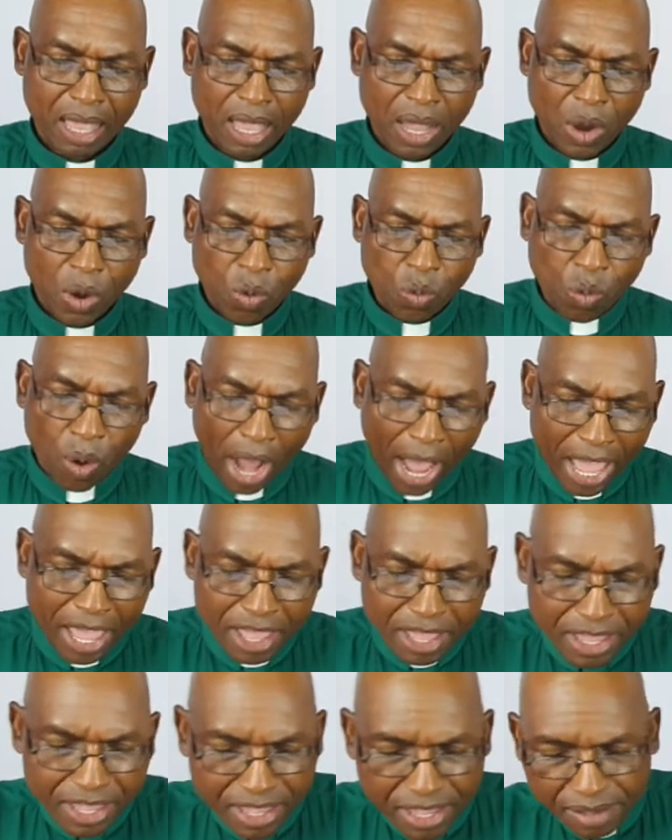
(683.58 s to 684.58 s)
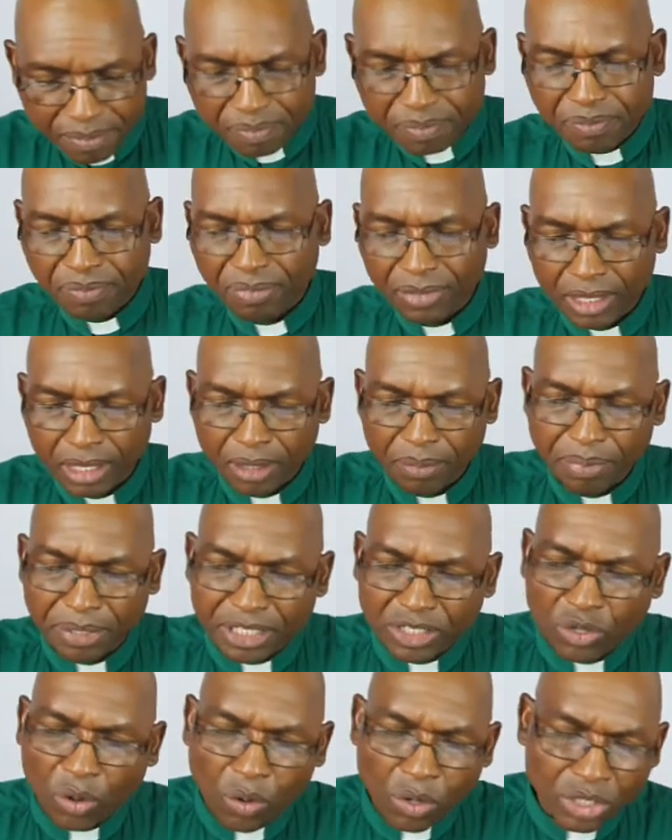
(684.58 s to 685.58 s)
Why be
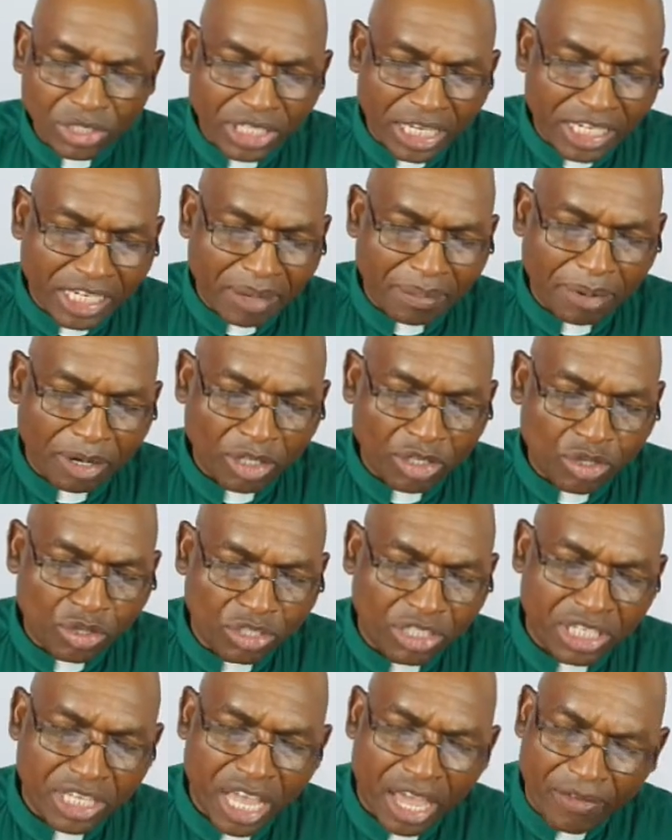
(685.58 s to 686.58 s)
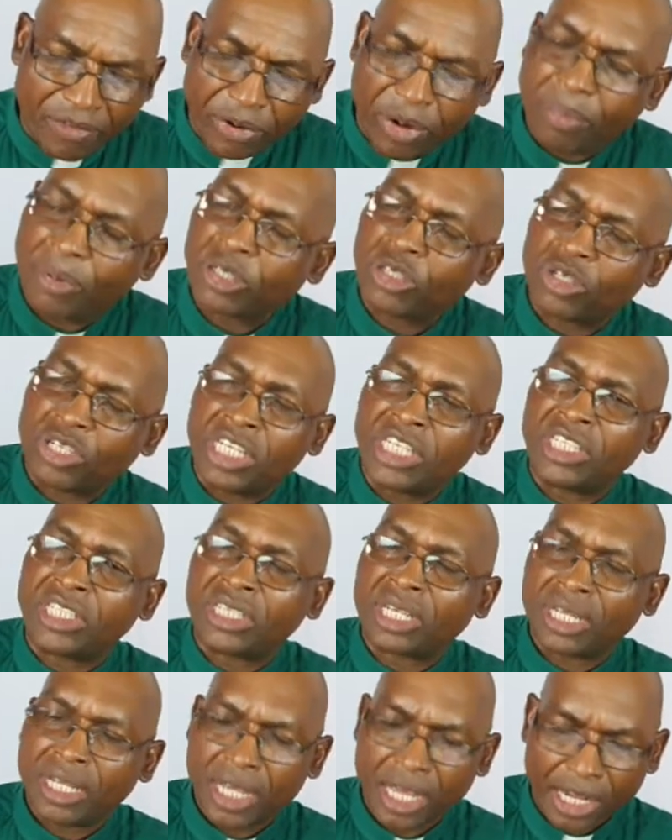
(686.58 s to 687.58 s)
so concerned about using every opportunity
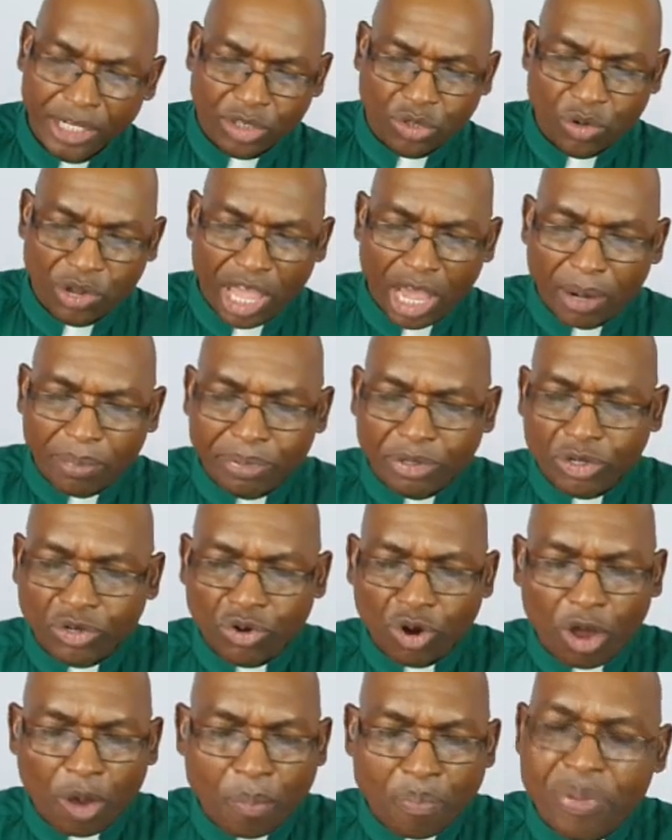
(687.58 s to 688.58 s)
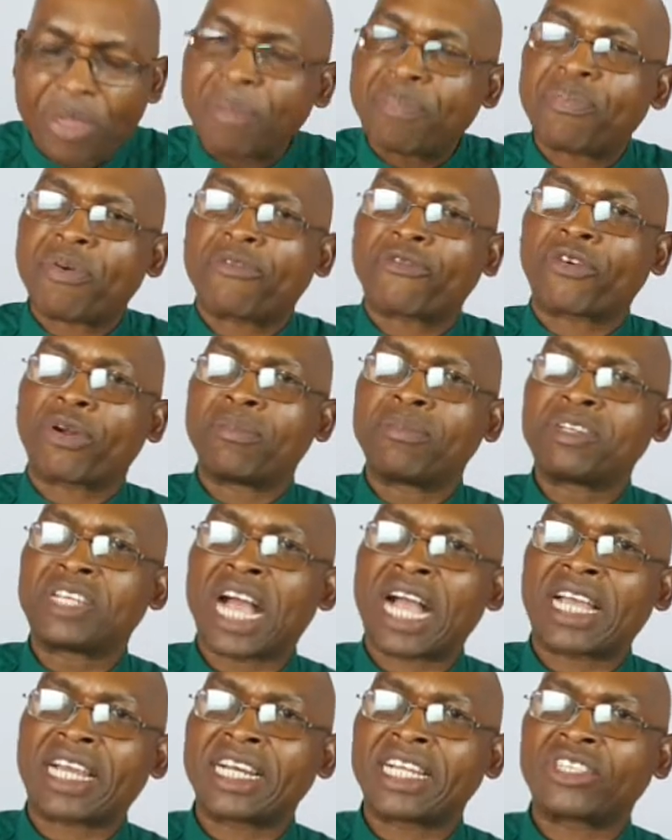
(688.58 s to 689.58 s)
to help draw people from
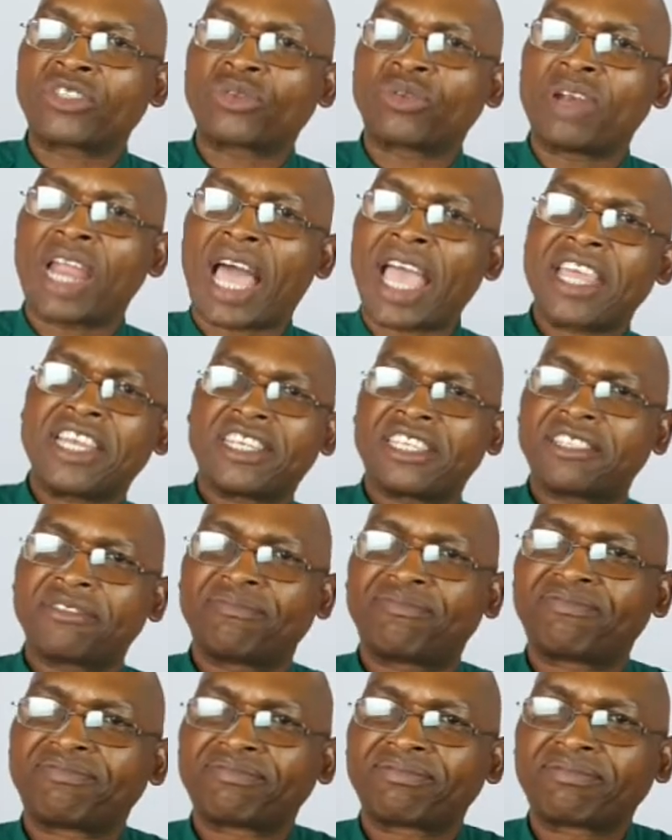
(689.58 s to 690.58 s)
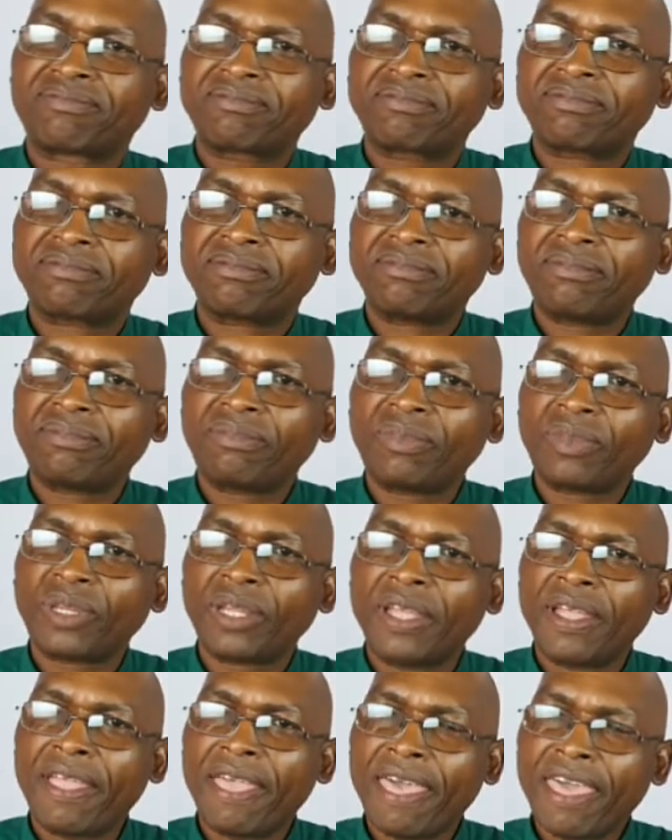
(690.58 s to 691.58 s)
darkness to light?
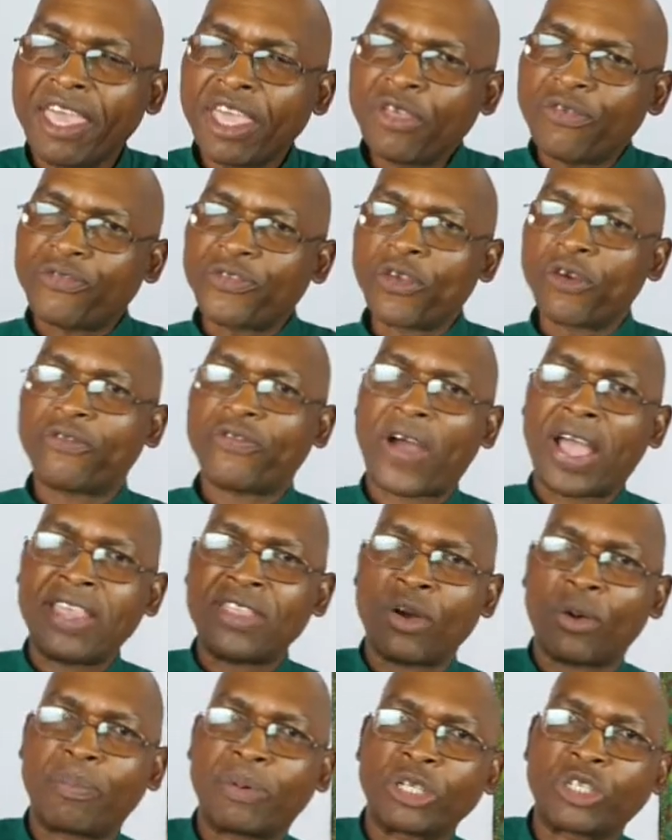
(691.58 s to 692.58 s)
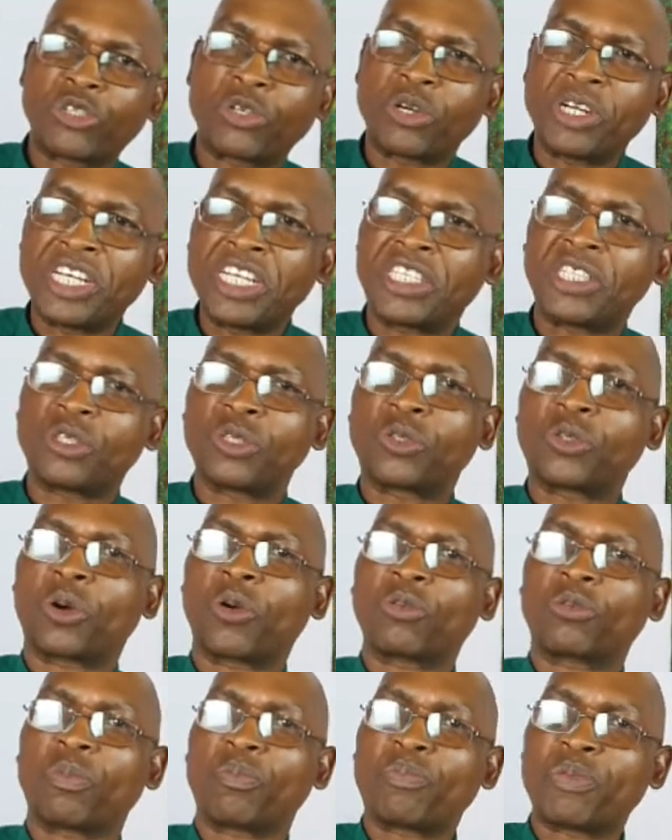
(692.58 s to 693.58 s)
If you find the opportunity to
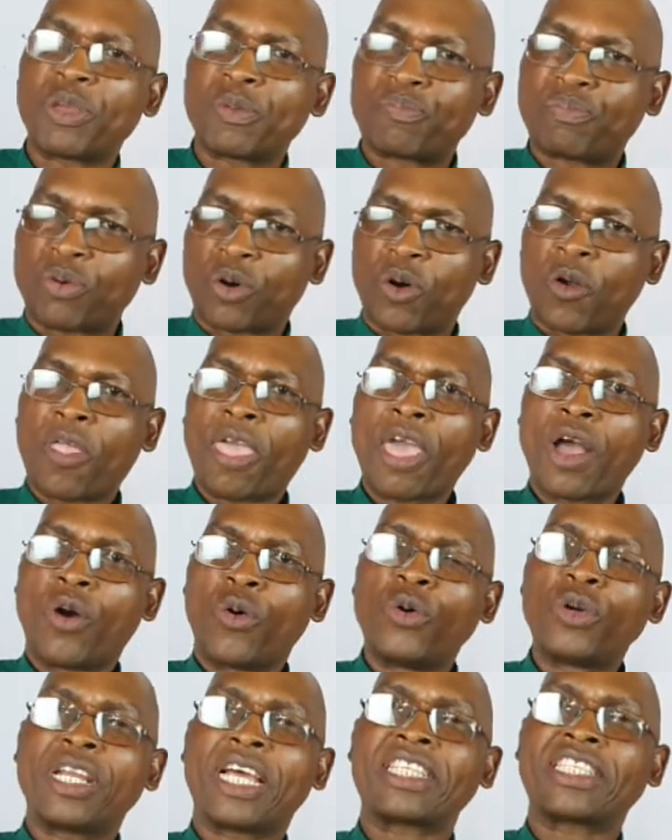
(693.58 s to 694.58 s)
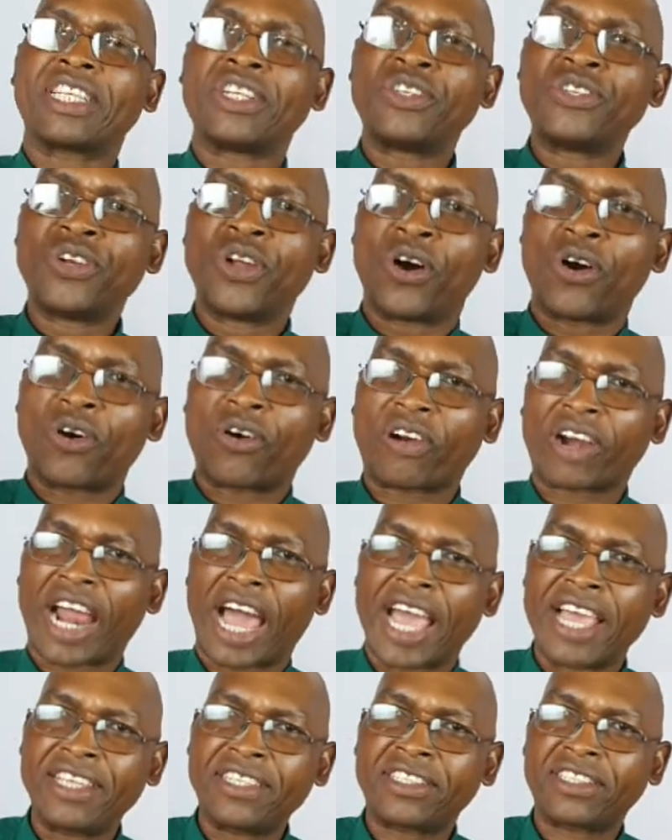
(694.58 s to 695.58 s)
talk to people who doesn't know
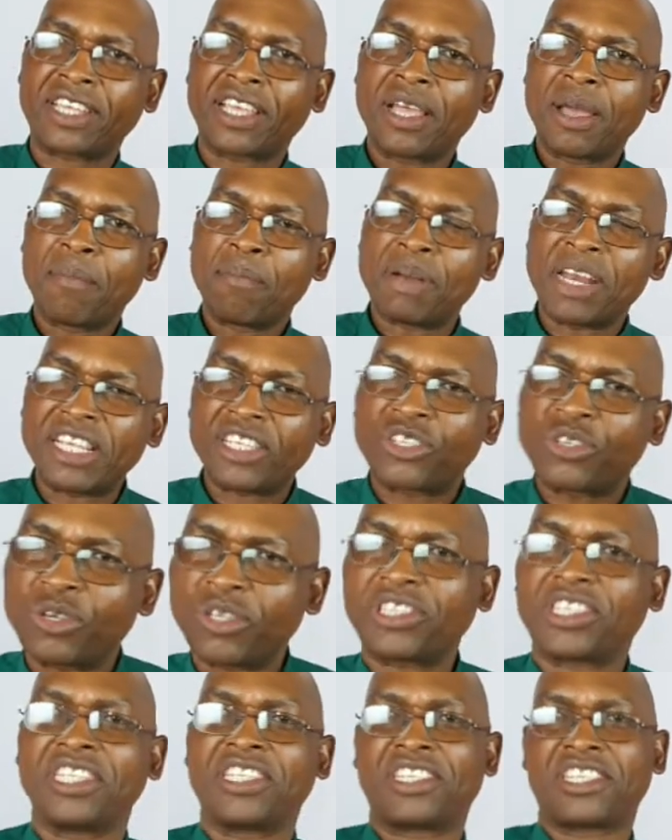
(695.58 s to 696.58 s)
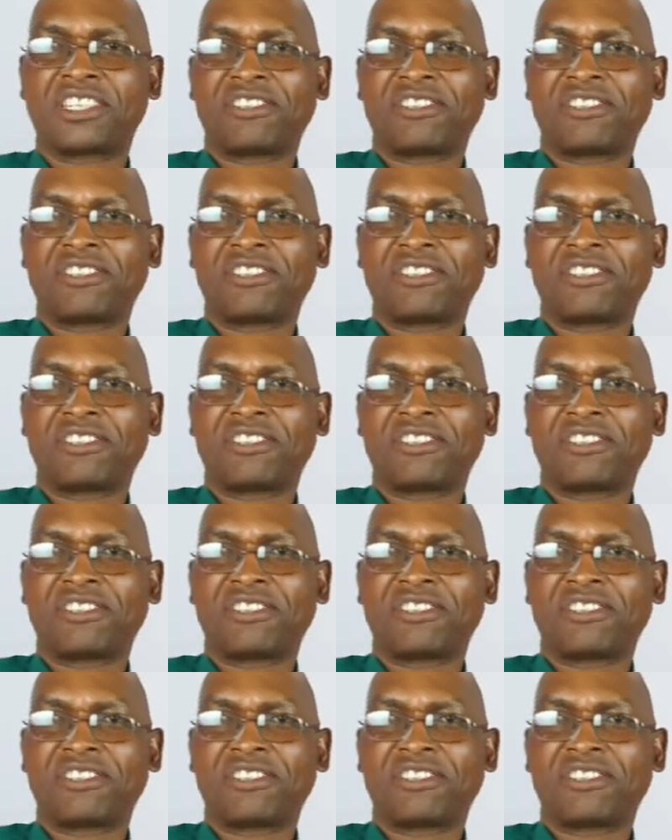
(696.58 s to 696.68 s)
Christ, please use it.